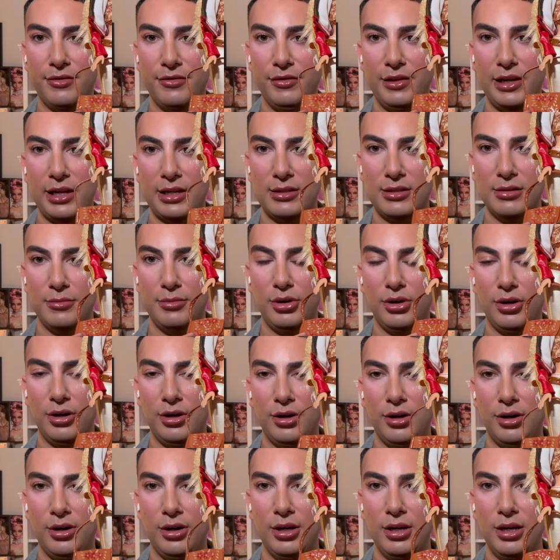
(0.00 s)

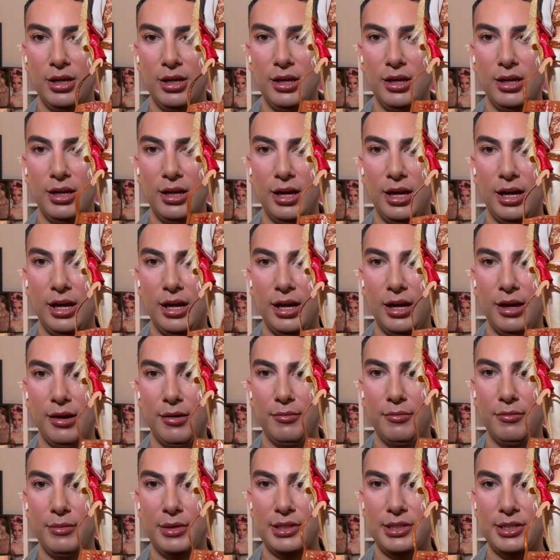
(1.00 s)
flexible
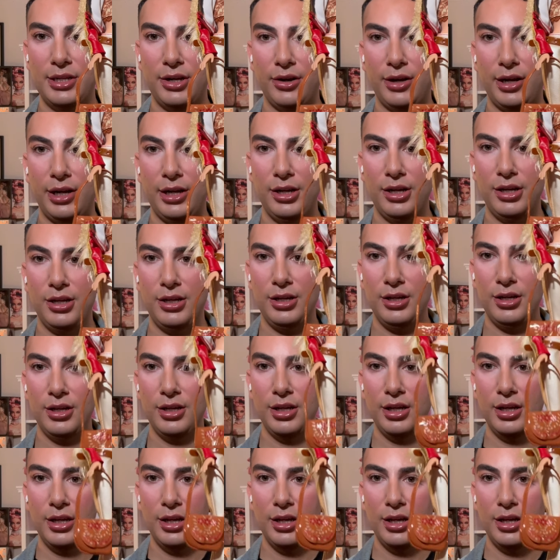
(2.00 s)
material.